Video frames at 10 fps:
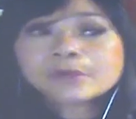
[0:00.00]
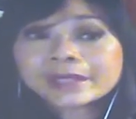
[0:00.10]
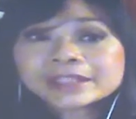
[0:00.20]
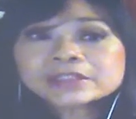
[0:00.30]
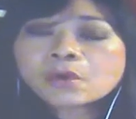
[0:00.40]
So
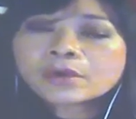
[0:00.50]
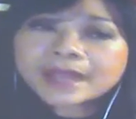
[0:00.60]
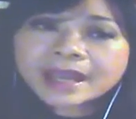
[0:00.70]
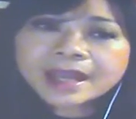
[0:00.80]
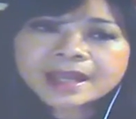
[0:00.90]
it is
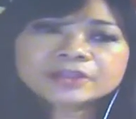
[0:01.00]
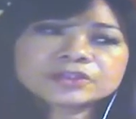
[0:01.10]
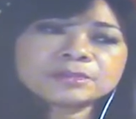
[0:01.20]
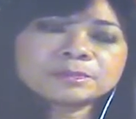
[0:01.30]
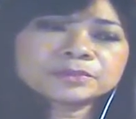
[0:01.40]
okay
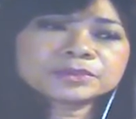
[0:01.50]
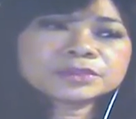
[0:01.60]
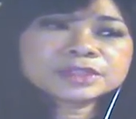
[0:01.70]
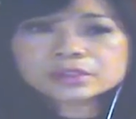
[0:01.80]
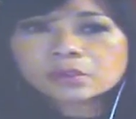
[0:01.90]

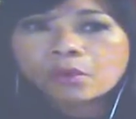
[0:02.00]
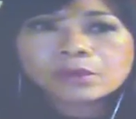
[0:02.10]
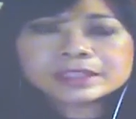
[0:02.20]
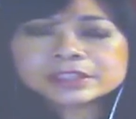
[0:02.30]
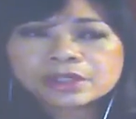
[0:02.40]
to just
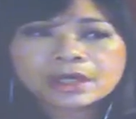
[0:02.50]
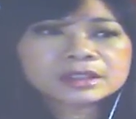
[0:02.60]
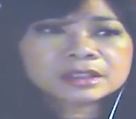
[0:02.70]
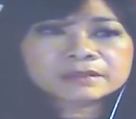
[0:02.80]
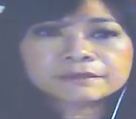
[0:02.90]
only
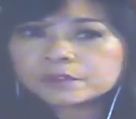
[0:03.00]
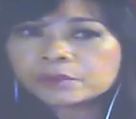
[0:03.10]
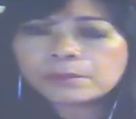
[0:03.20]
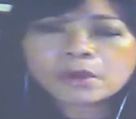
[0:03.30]
juggle a few